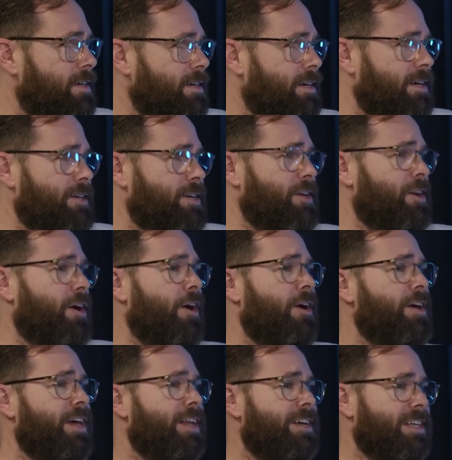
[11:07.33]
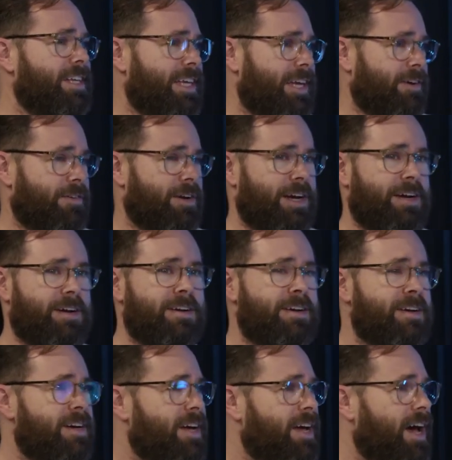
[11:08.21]
you know, in a hearing
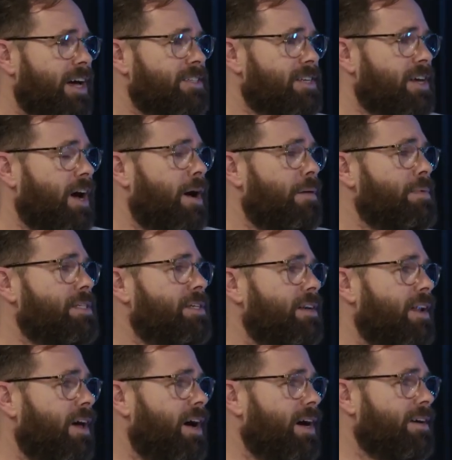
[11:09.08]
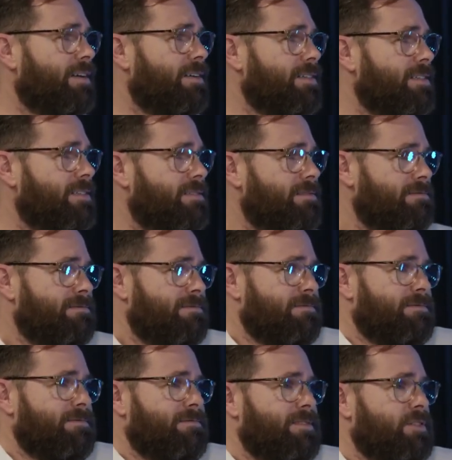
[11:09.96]
as calm as you like because
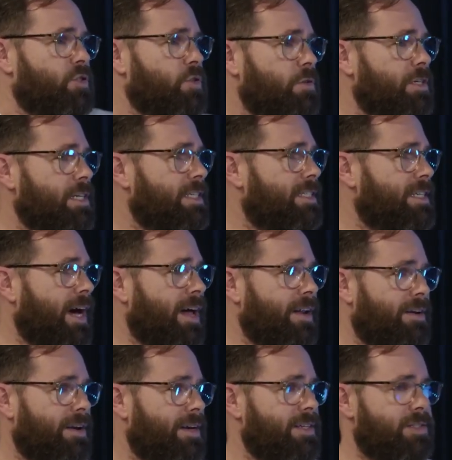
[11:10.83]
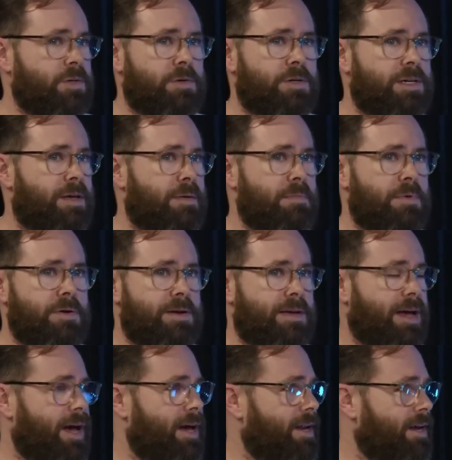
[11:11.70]
it's already done. He's yeah. already
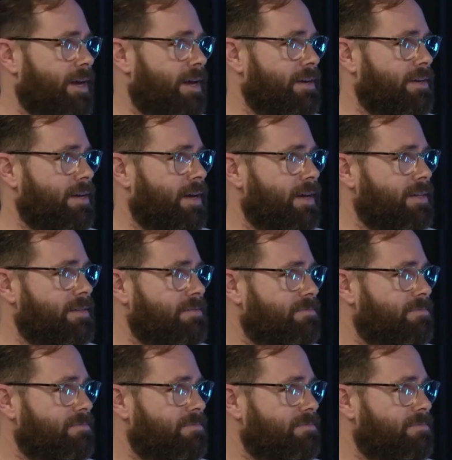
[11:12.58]
communicating. Yeah. And, and